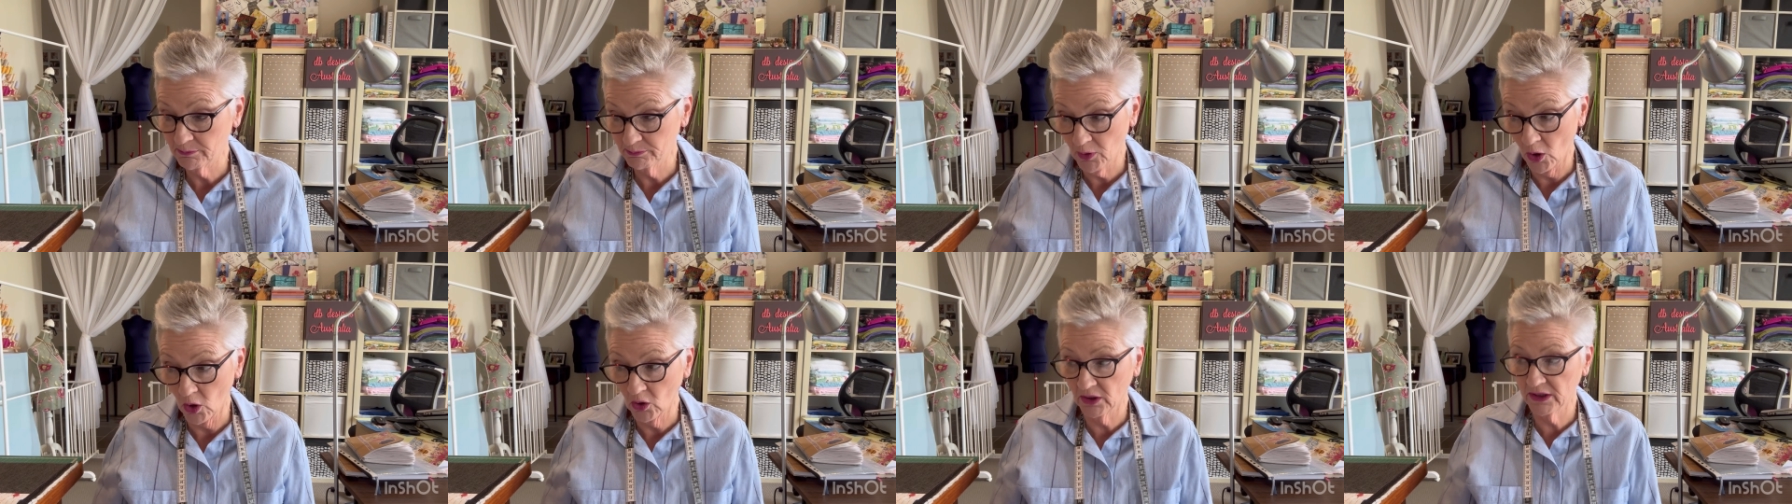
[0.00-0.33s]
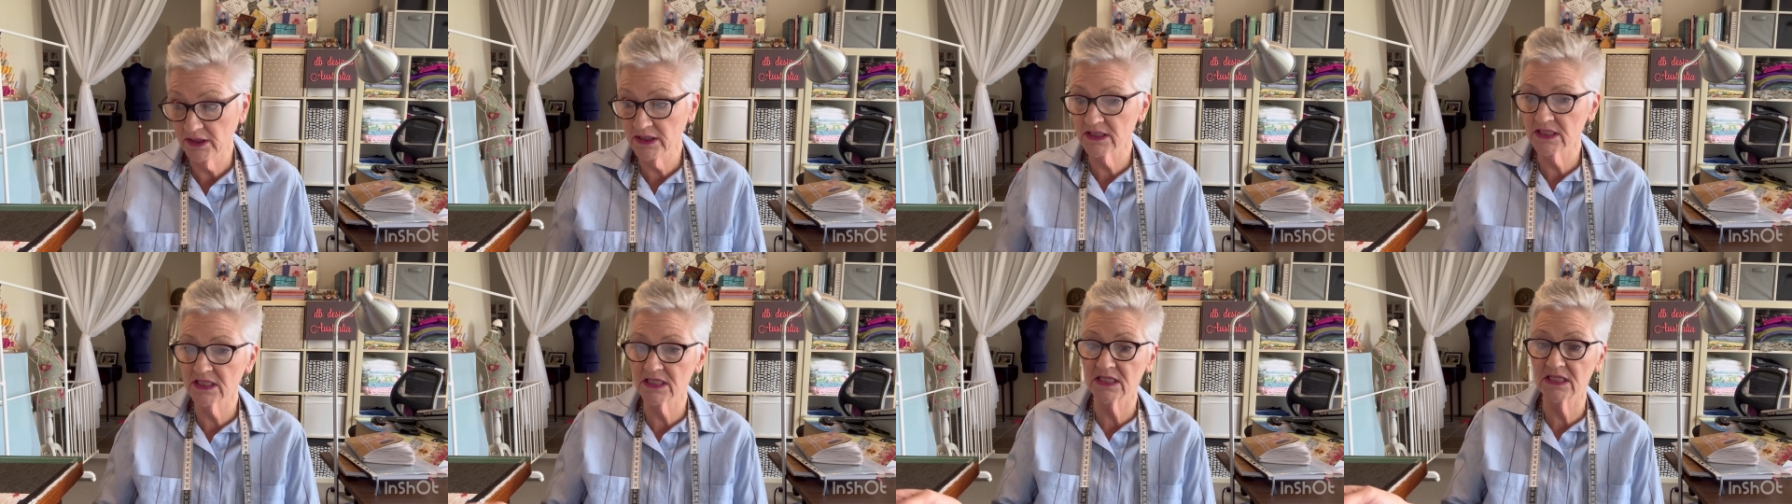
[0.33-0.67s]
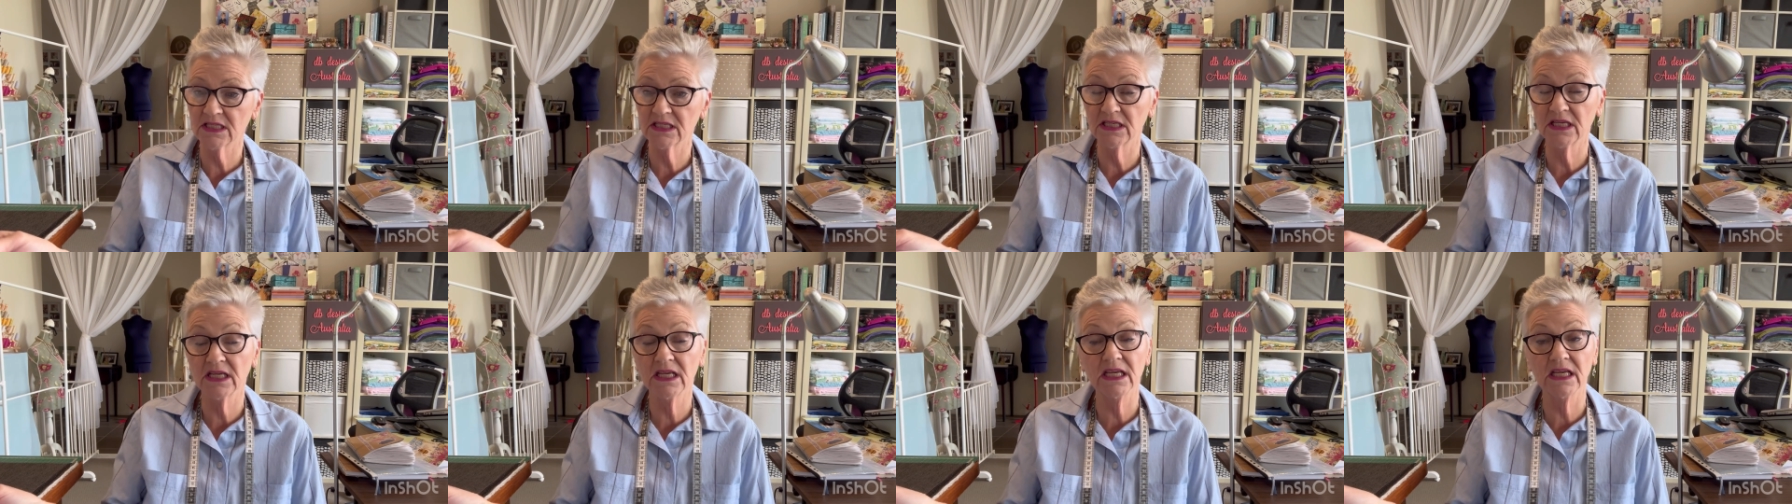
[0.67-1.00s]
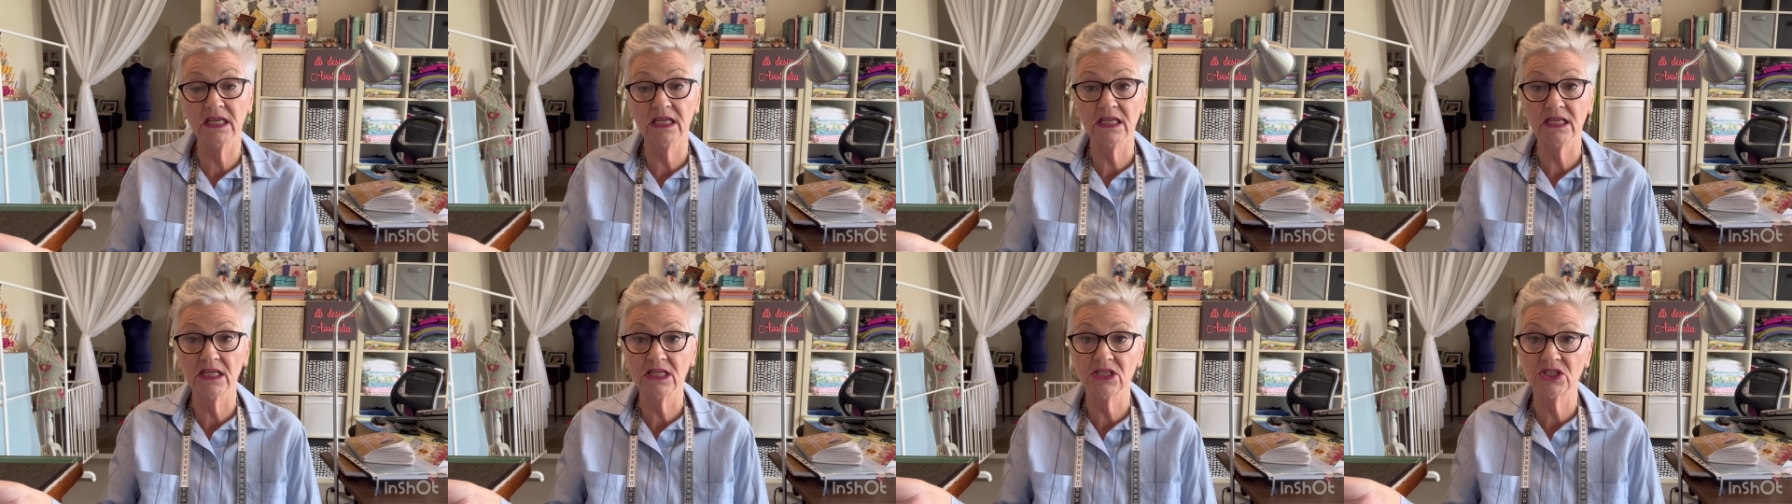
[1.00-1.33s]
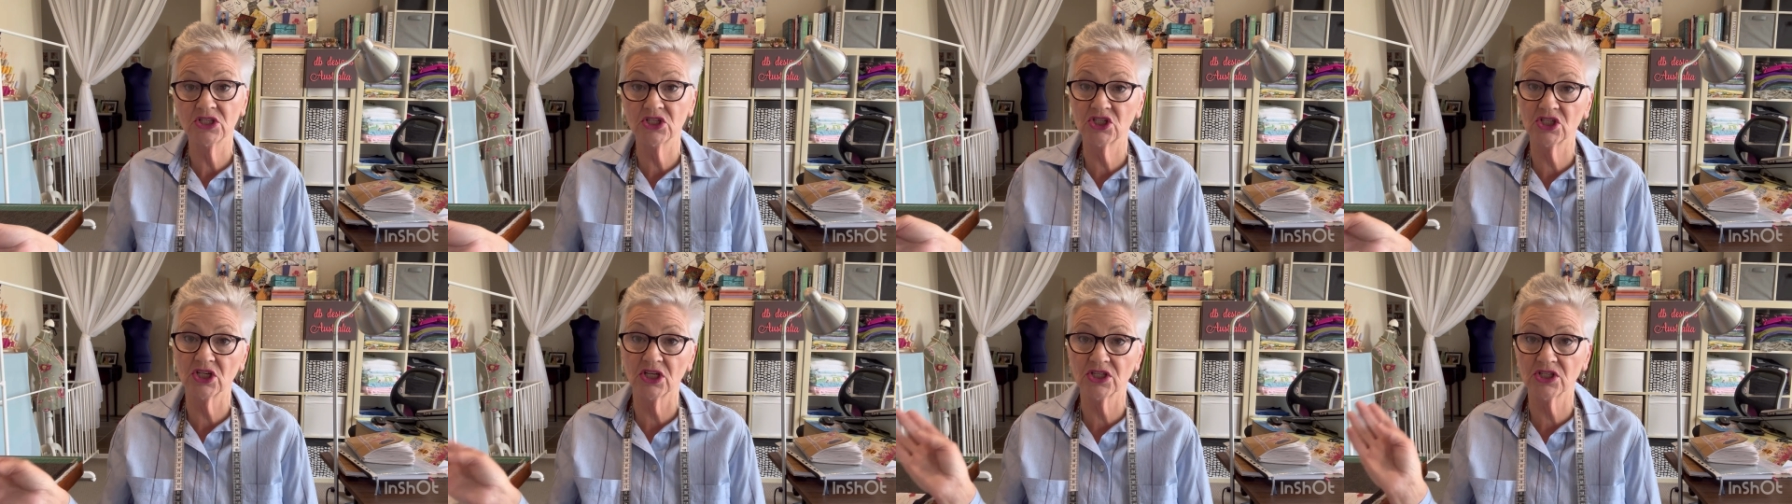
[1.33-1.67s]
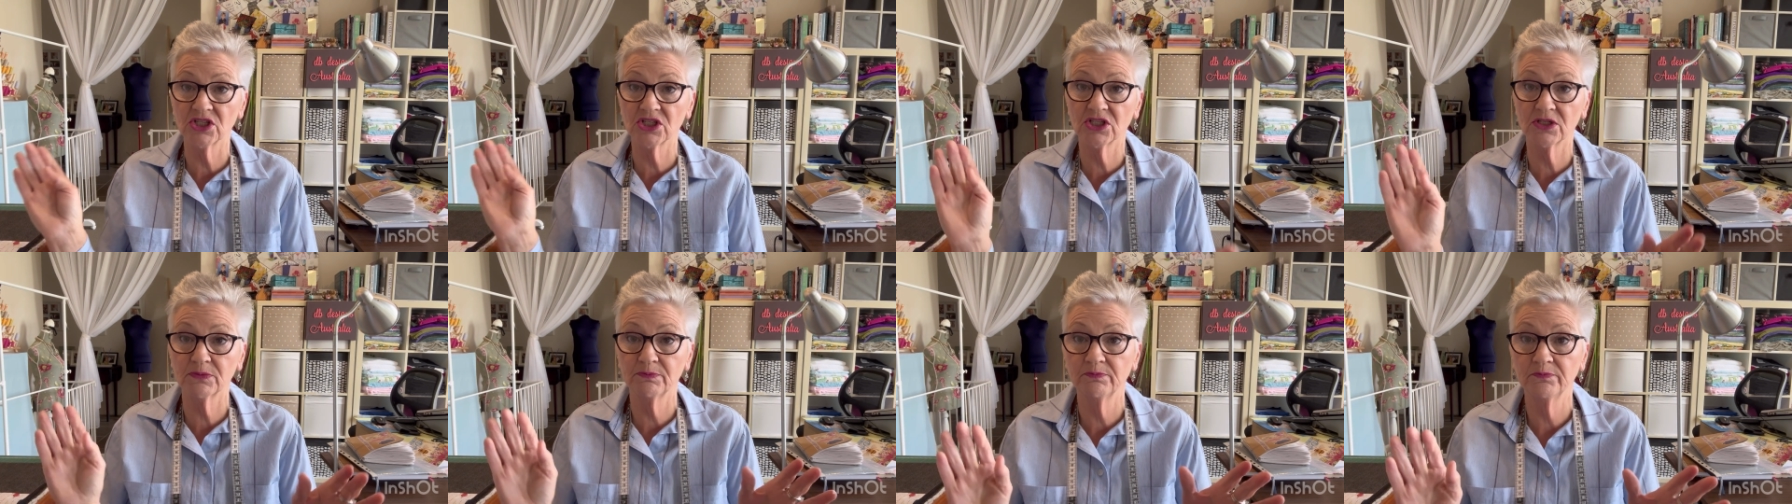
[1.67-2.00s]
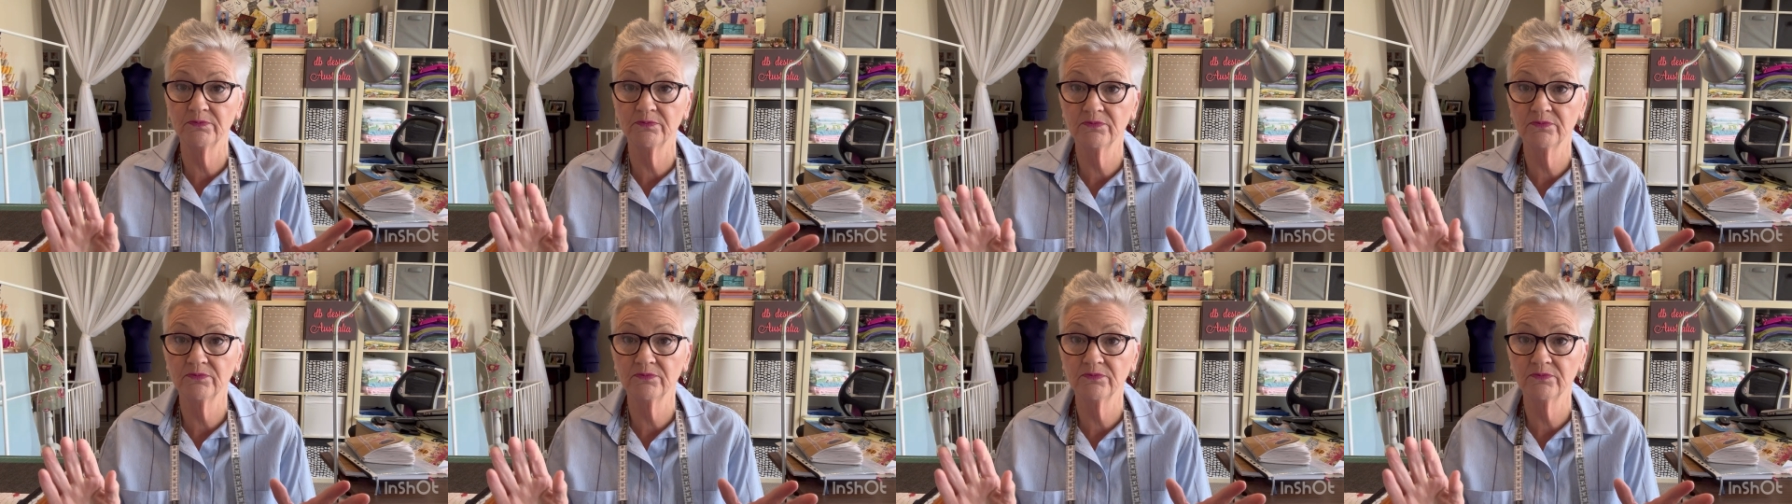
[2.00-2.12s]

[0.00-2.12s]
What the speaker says: pockets is just